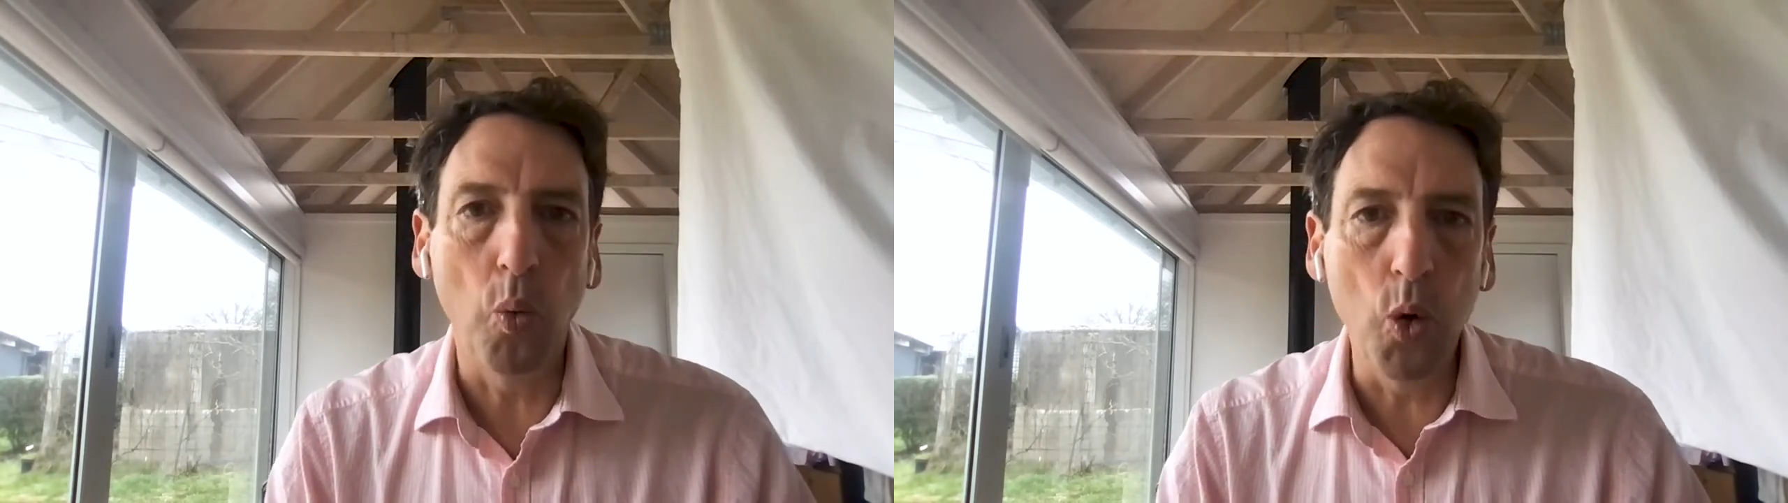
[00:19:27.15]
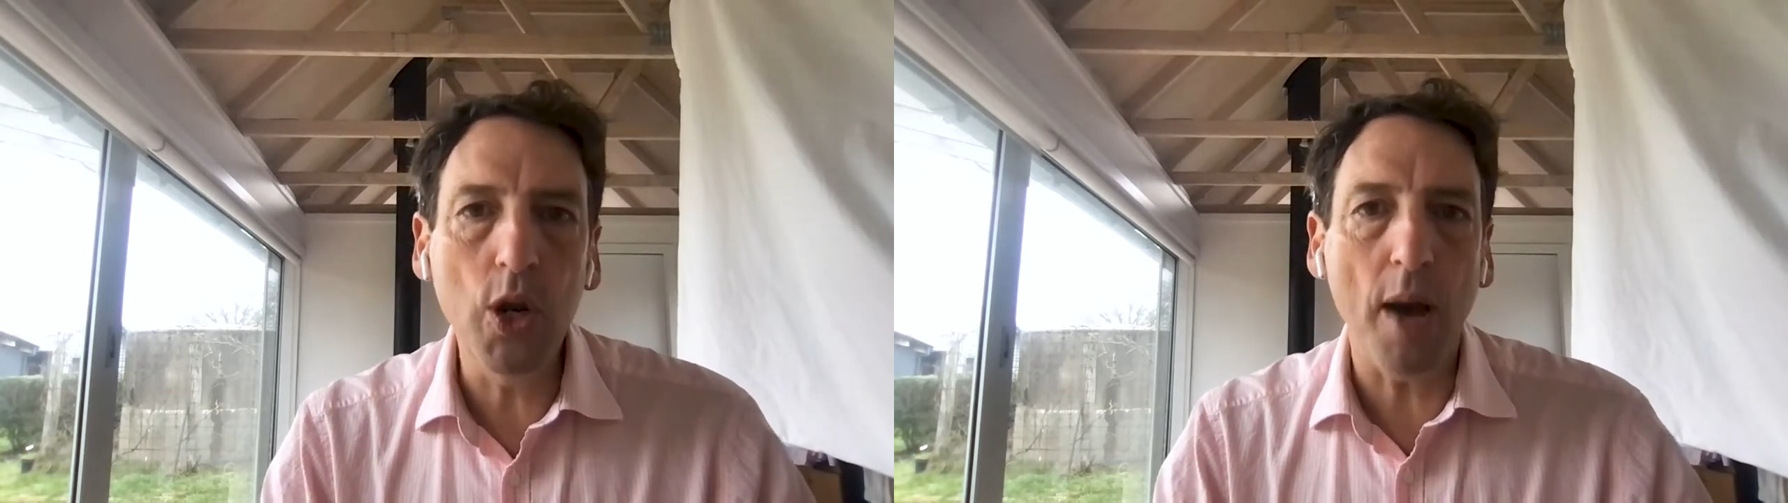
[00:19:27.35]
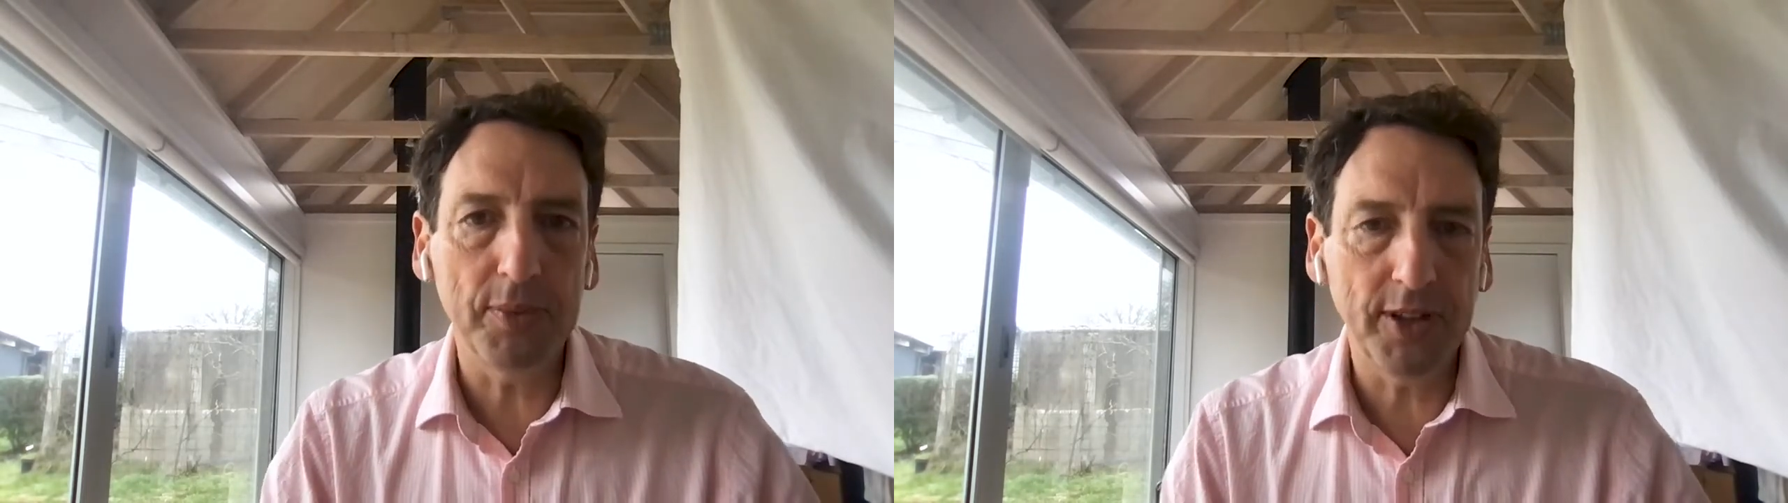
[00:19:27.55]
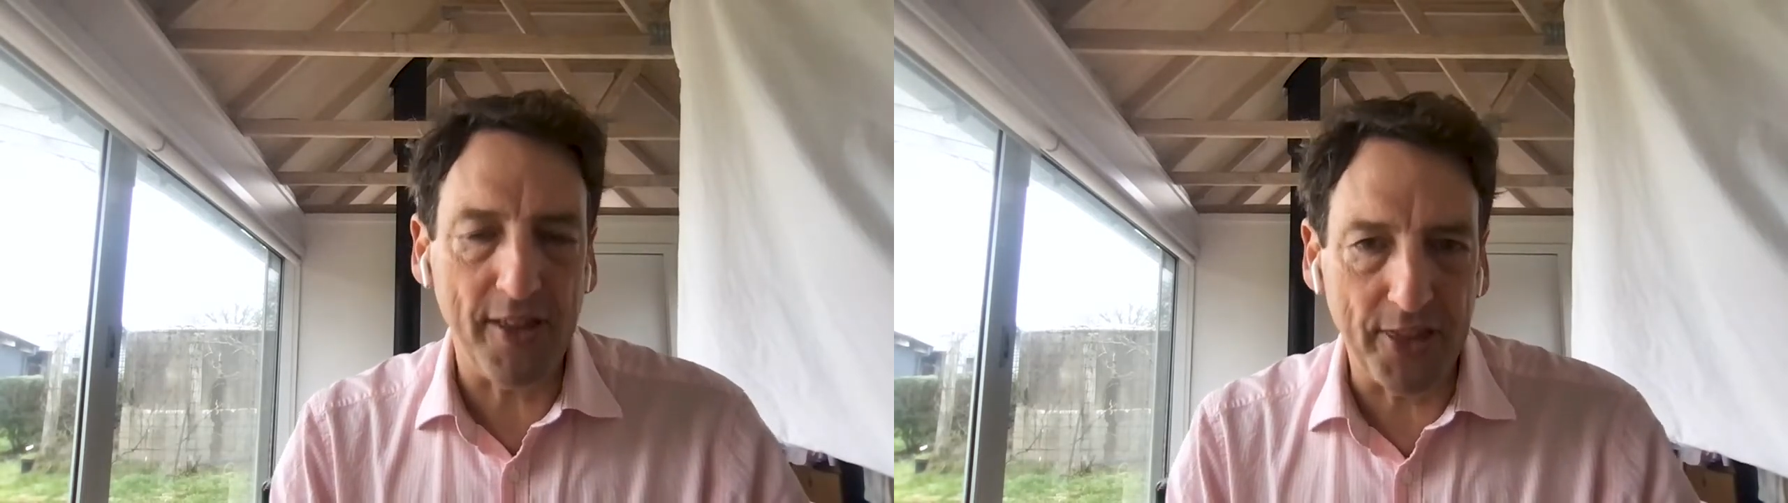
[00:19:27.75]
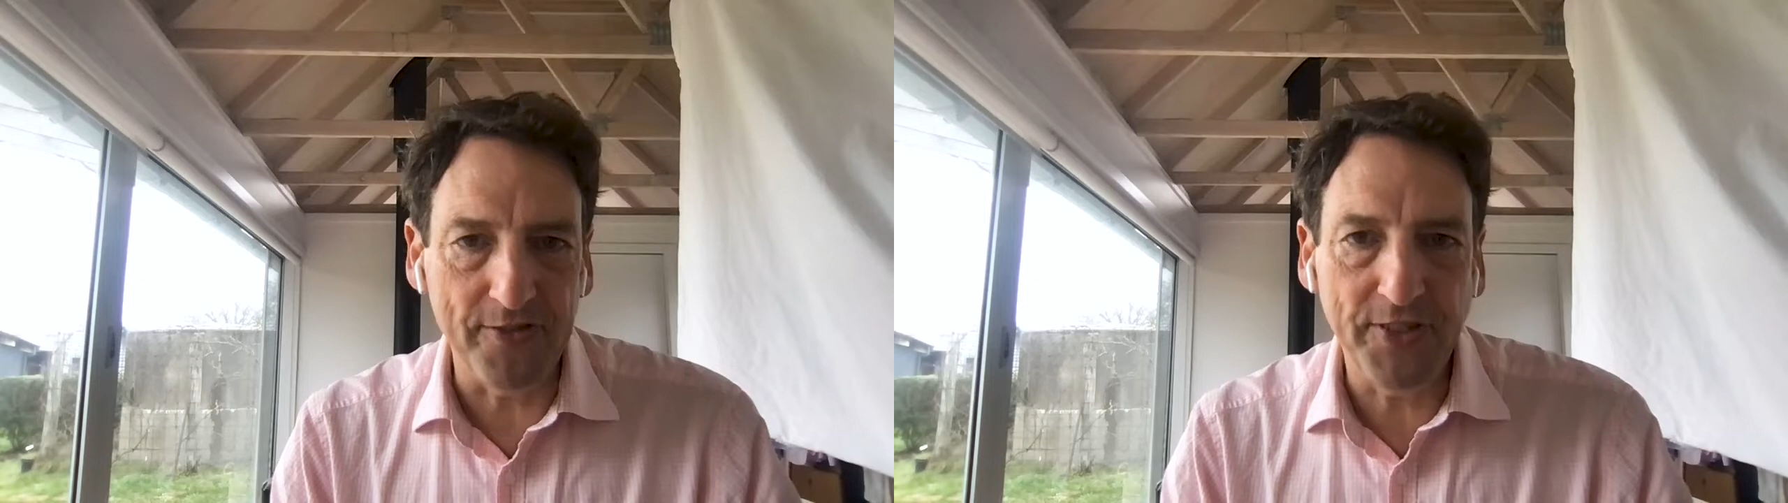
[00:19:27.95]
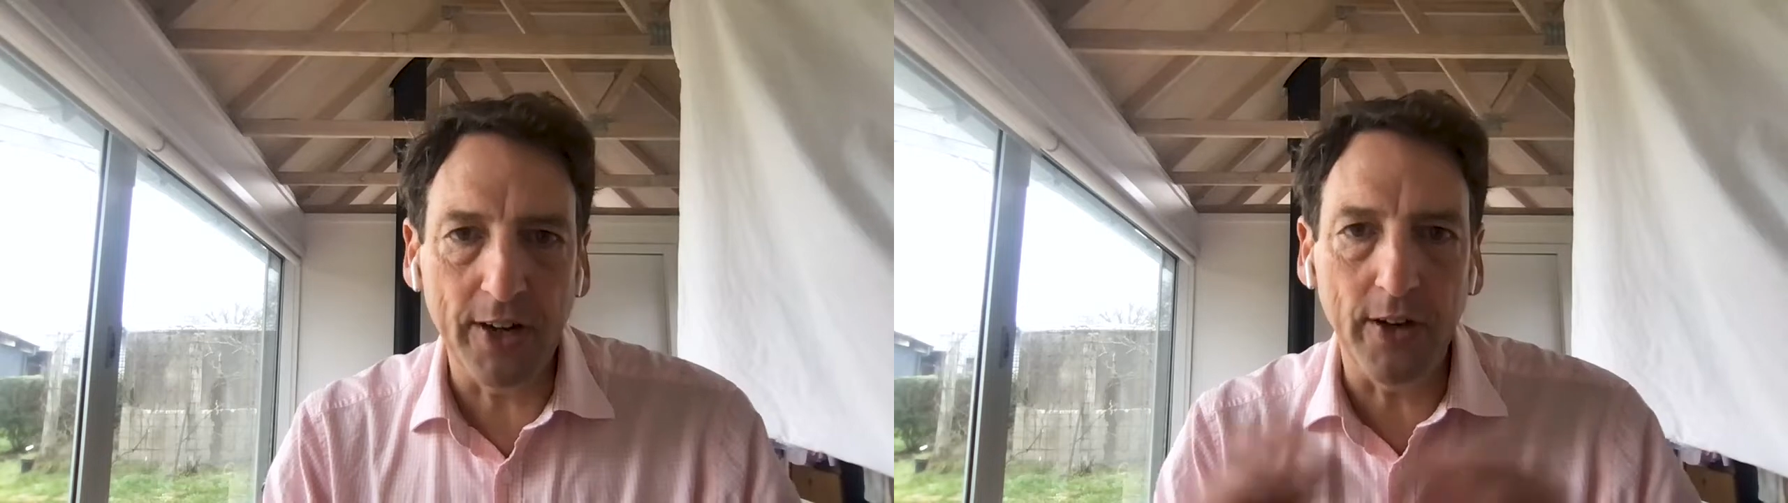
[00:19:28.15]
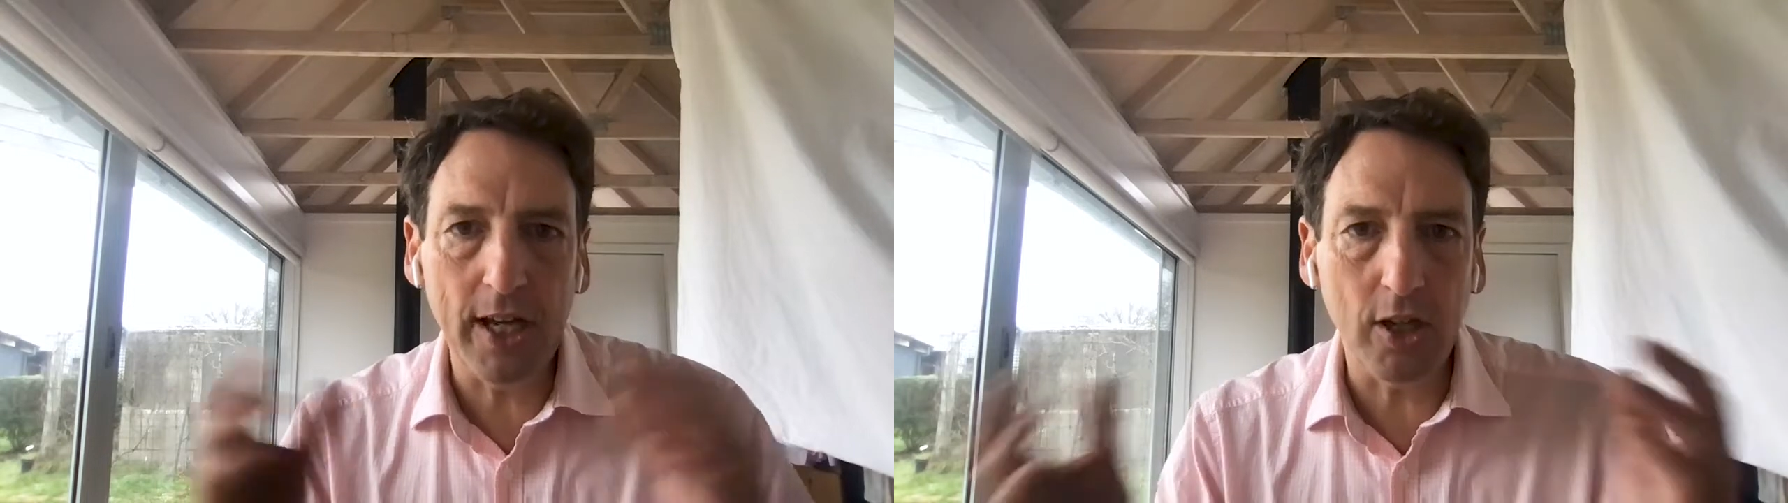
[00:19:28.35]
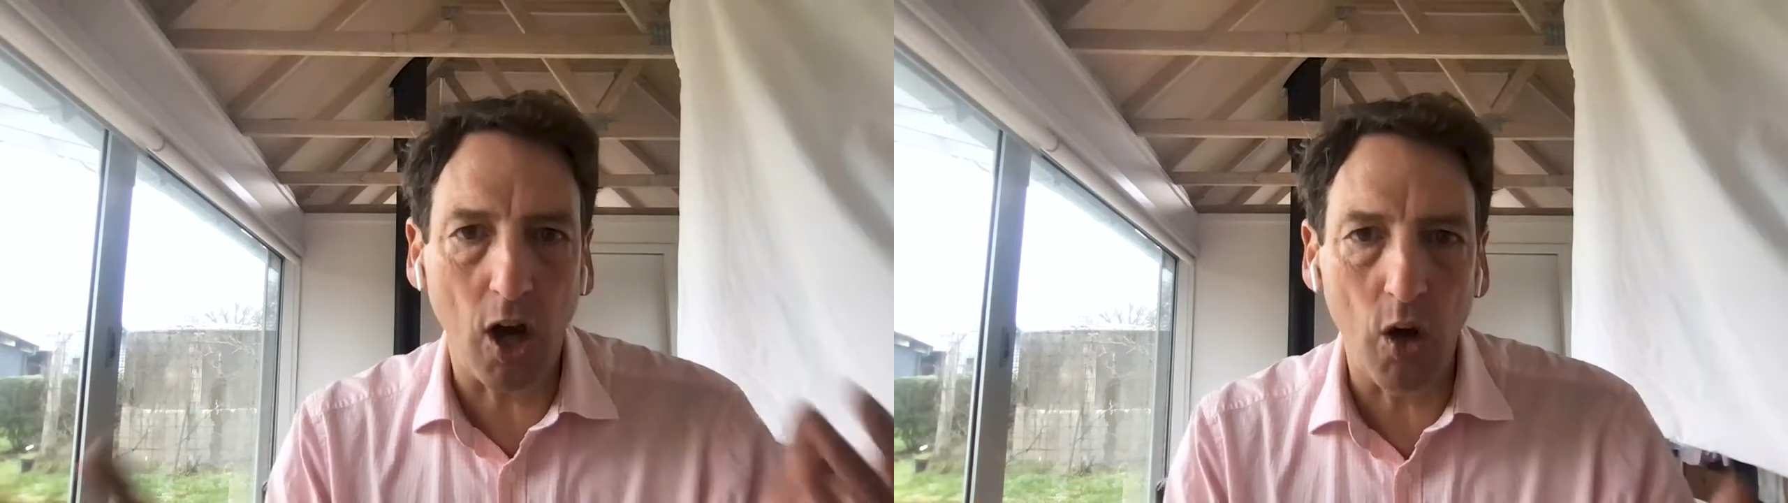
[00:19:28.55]
would upset the
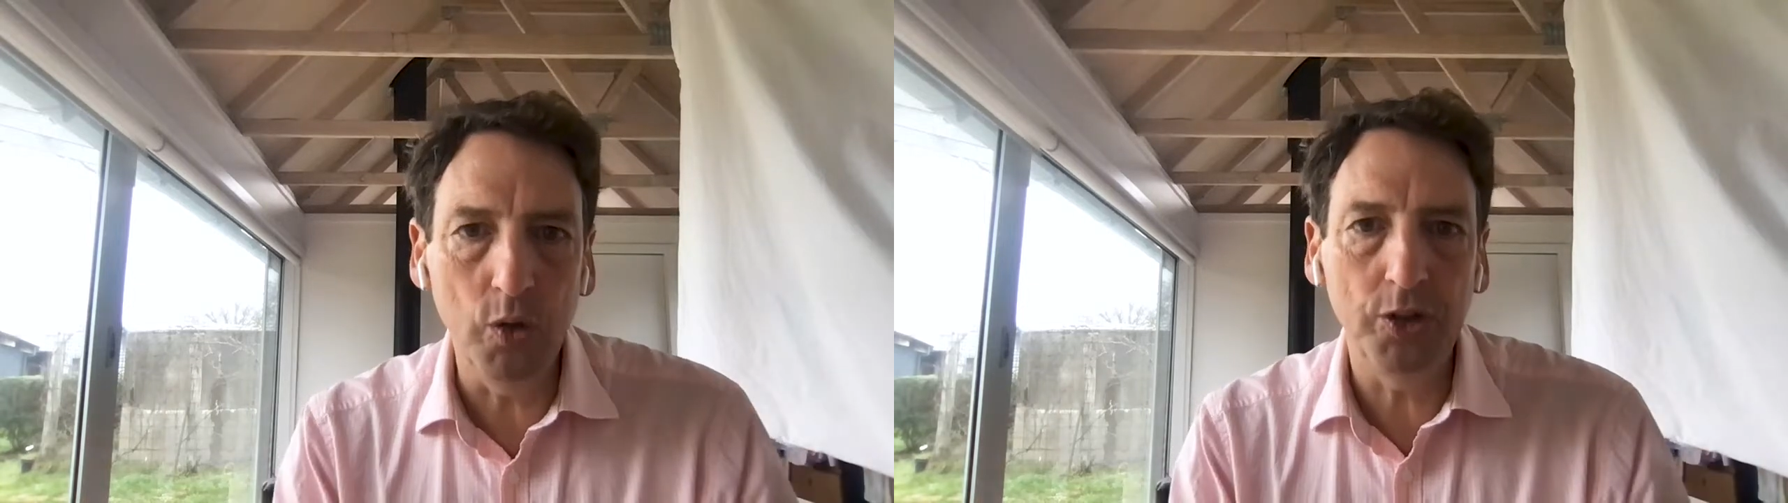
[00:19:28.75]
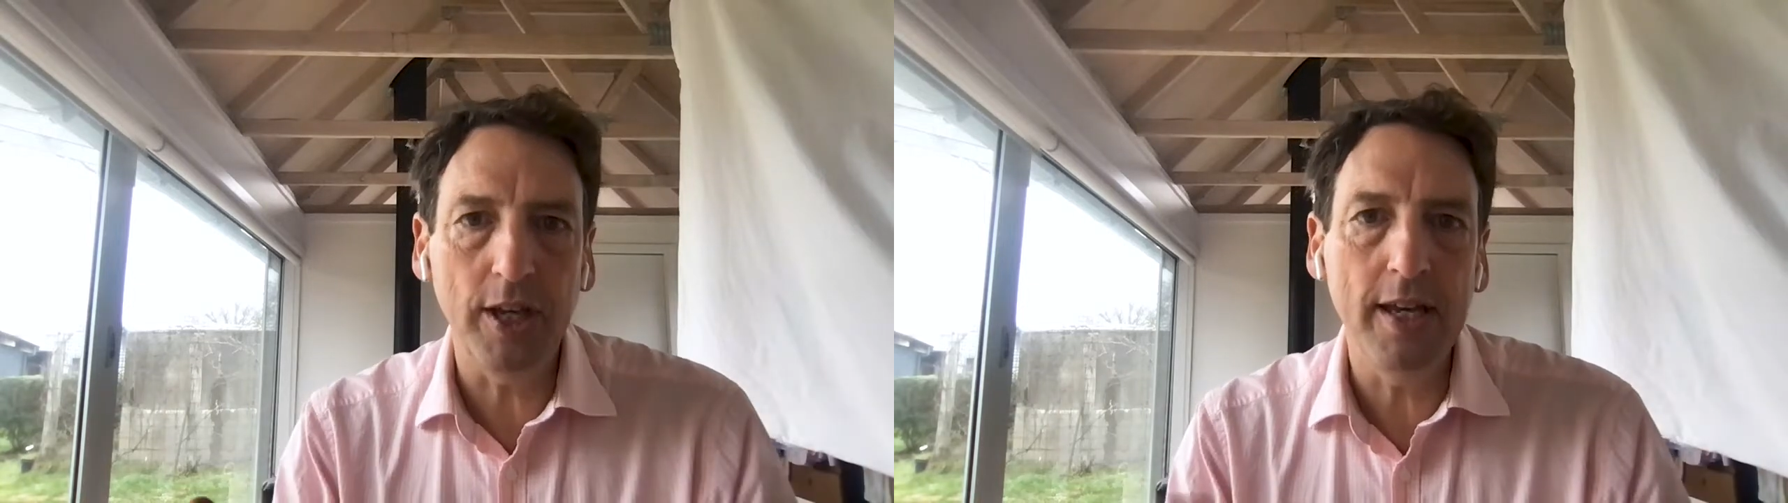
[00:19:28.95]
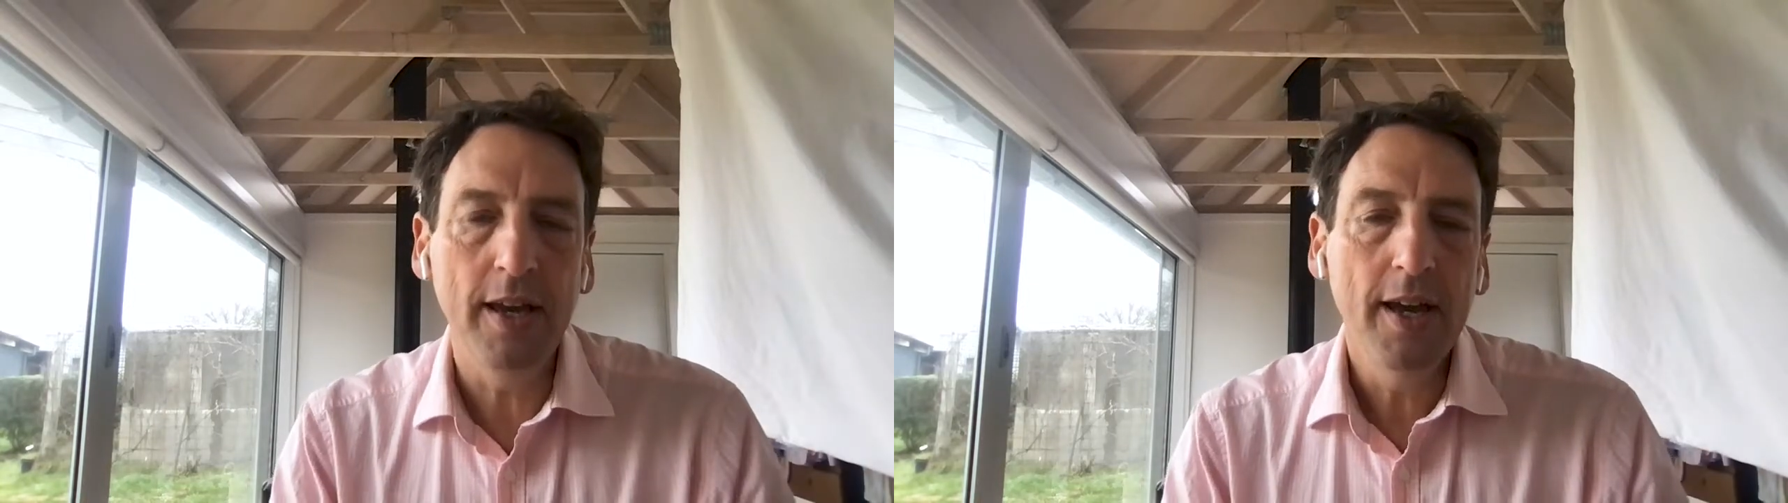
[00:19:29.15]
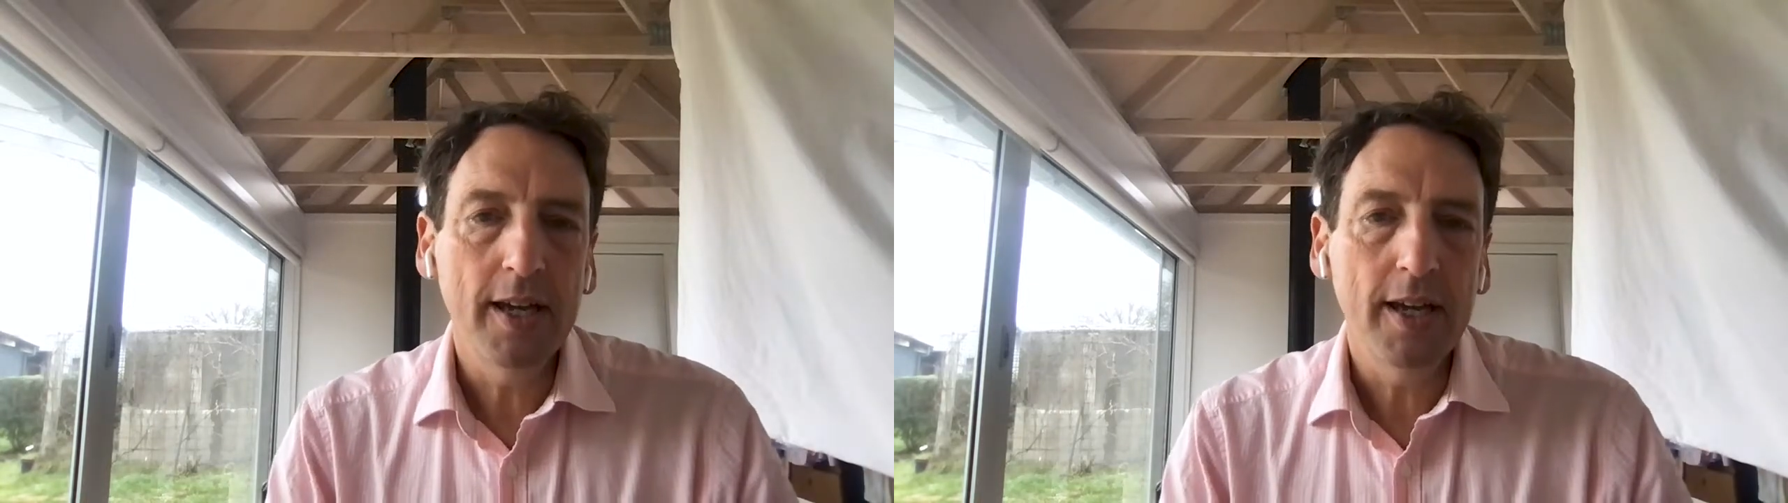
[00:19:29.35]
very cosy